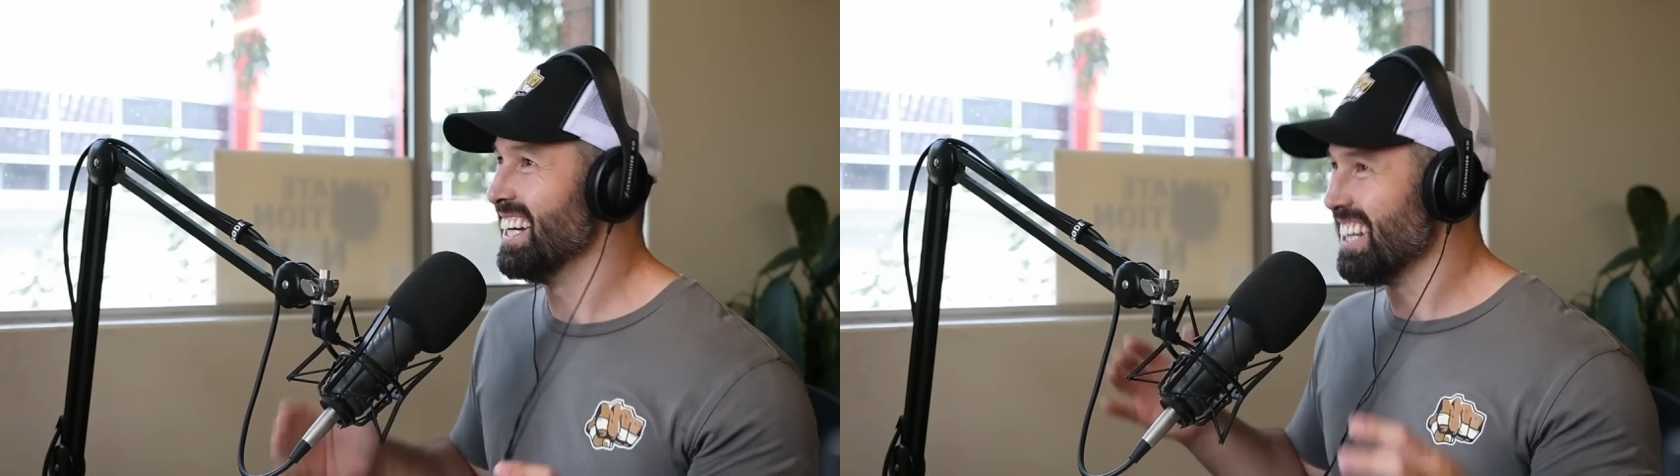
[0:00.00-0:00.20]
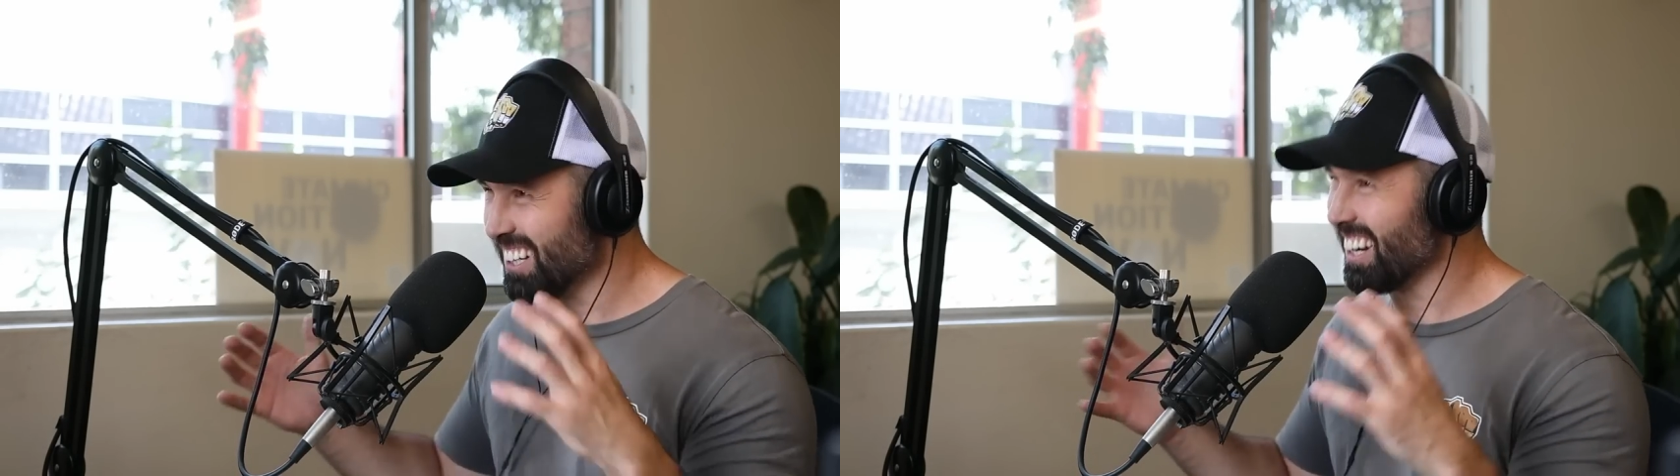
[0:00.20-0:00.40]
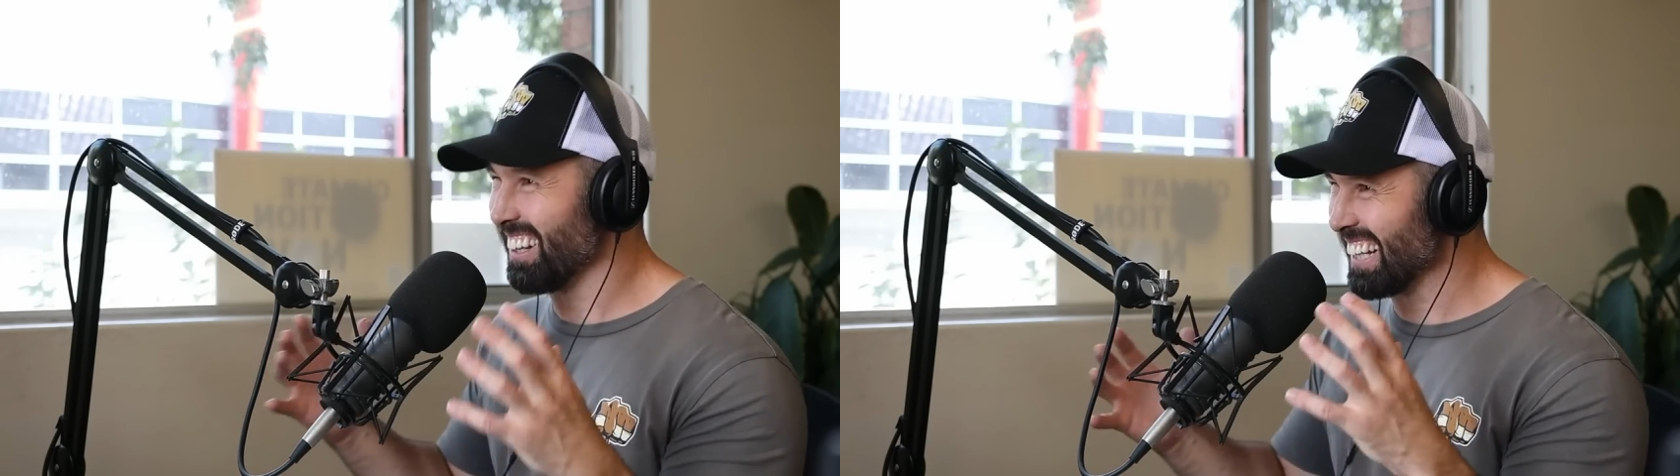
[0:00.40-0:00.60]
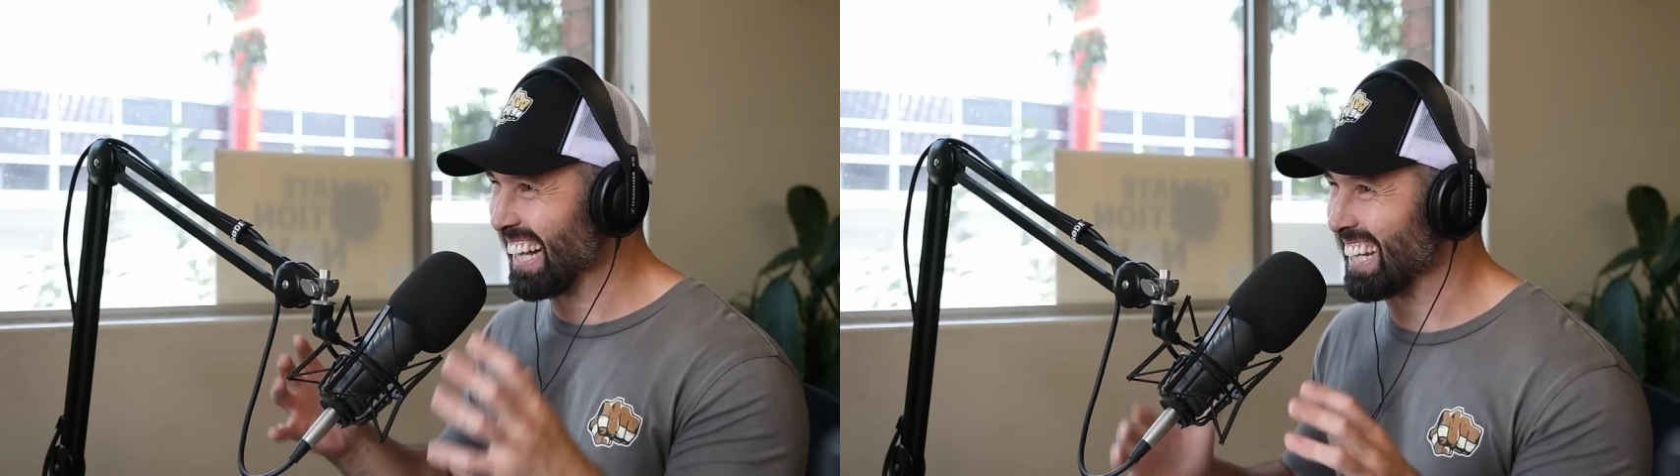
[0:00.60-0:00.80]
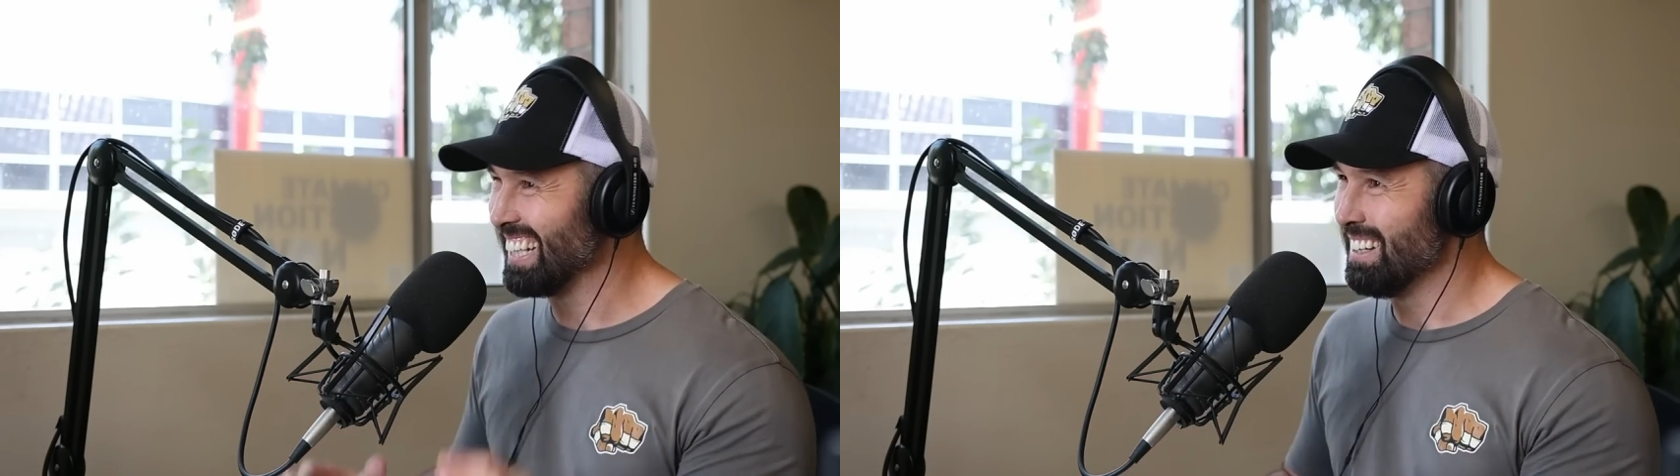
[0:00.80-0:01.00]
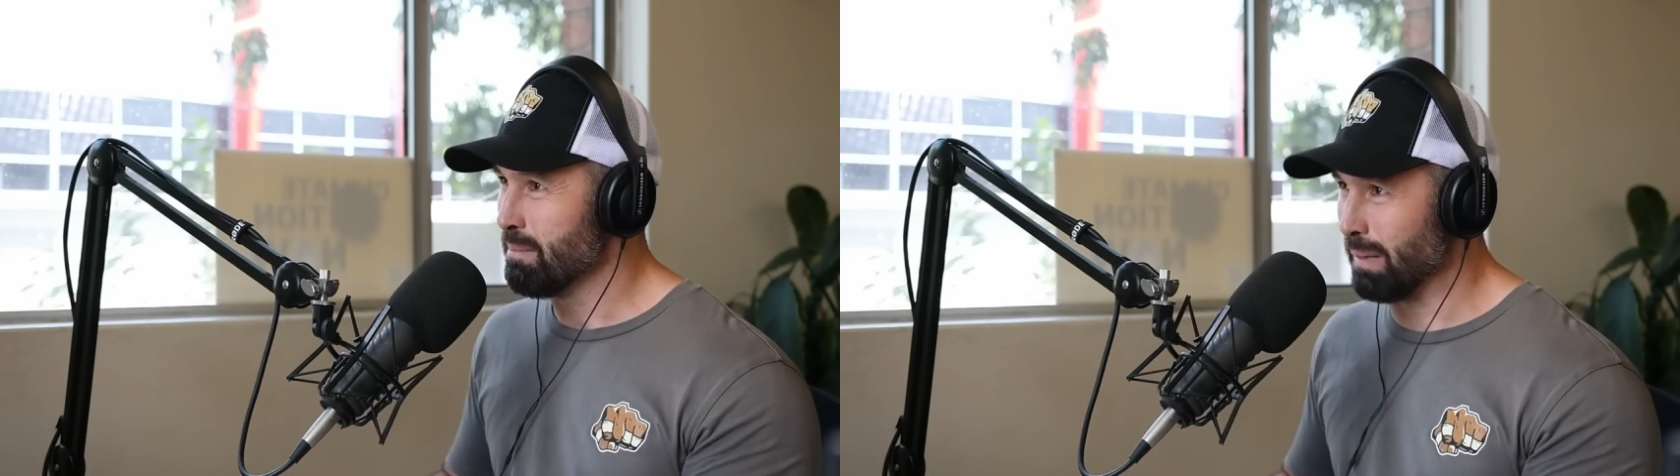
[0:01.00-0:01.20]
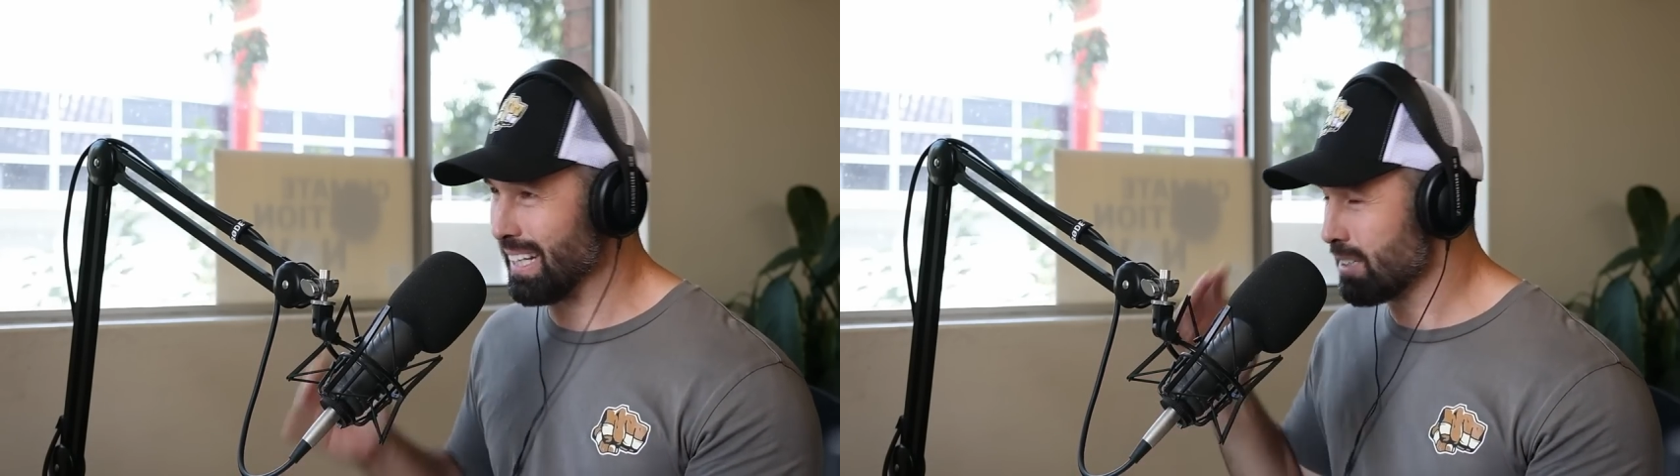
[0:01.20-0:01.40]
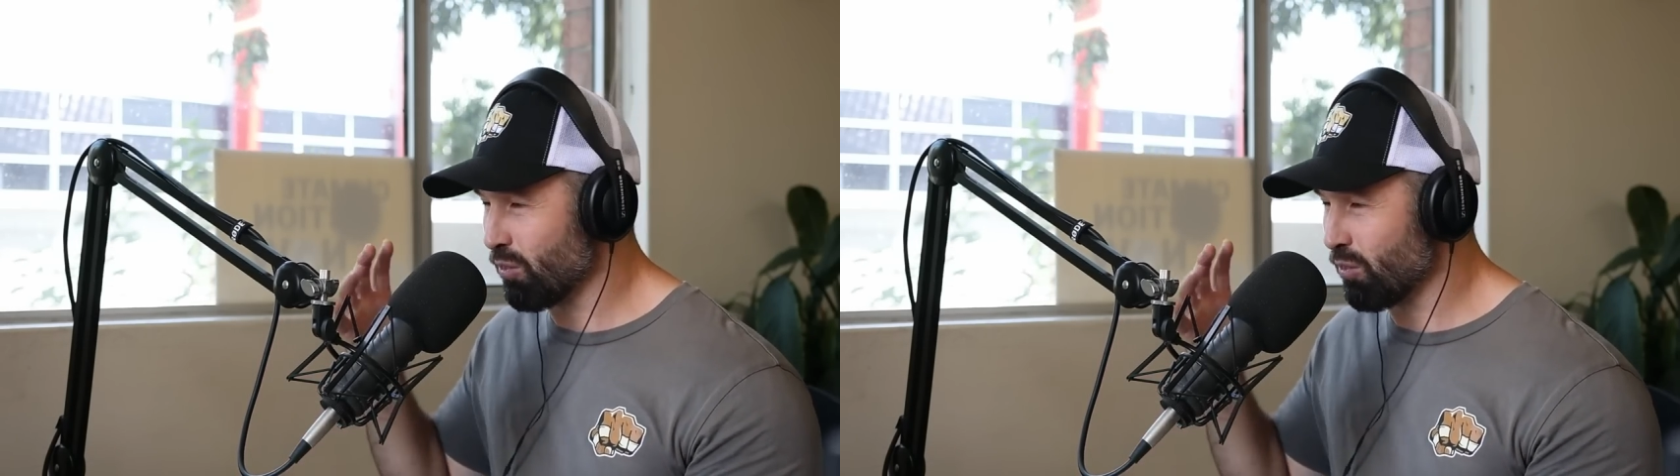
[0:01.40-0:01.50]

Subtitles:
You know, like, but it's